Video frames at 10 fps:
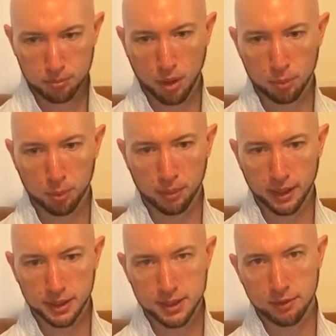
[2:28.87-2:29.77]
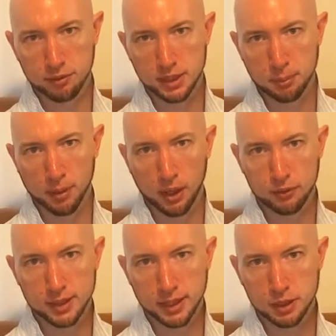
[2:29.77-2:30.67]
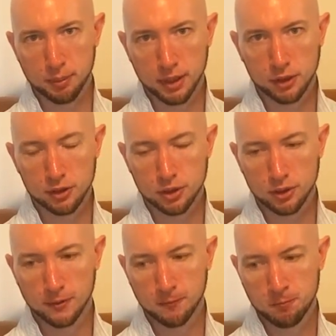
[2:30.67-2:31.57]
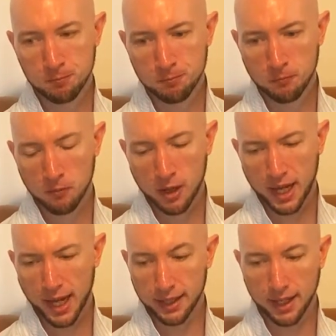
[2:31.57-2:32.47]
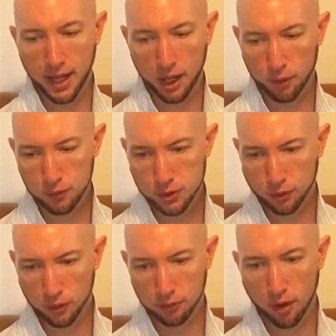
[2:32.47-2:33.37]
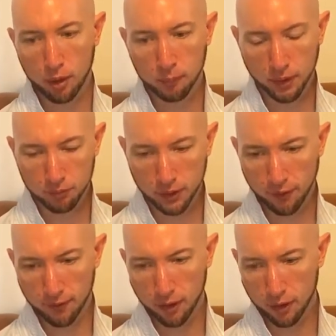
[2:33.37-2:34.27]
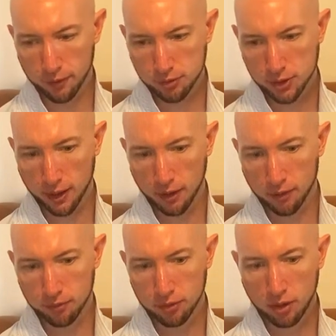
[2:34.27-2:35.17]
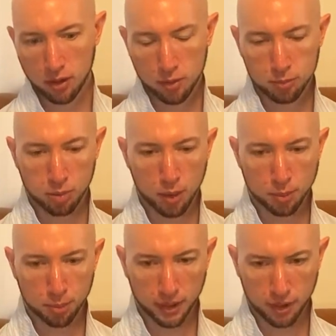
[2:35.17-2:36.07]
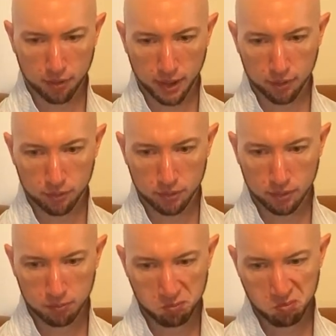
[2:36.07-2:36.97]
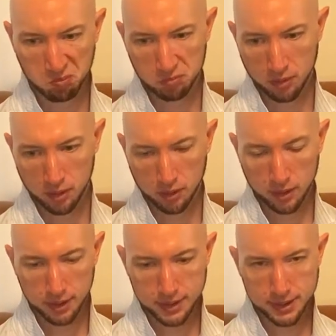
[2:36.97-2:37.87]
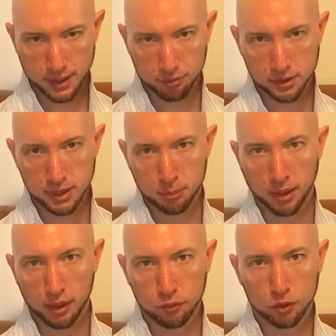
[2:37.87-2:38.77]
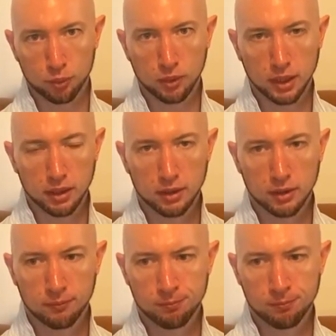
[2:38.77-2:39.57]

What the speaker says: probably a £70 expenditure. And now sort of I'm living on a lifestyle of probably around £70 a week